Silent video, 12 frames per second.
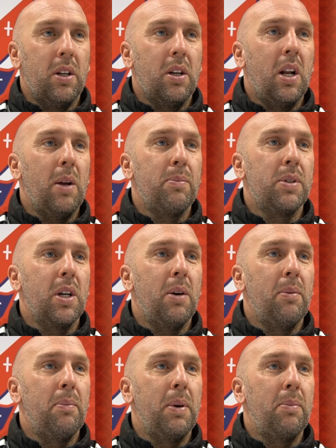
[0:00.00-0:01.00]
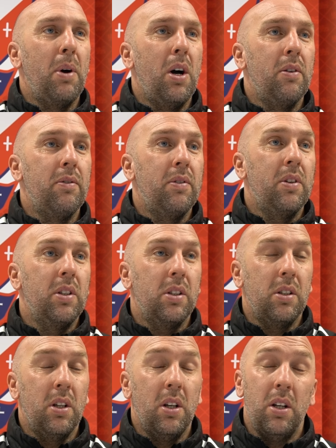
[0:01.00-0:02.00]
club to come and be part of,
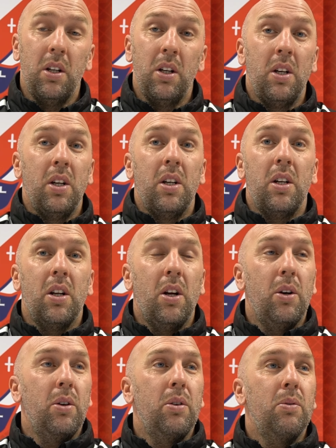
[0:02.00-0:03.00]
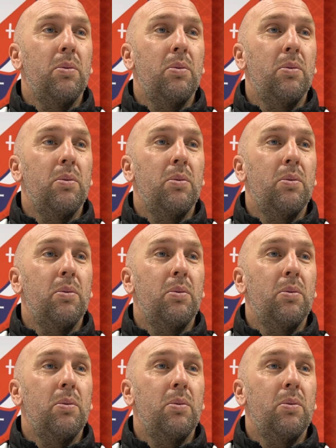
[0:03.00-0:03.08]
and you know,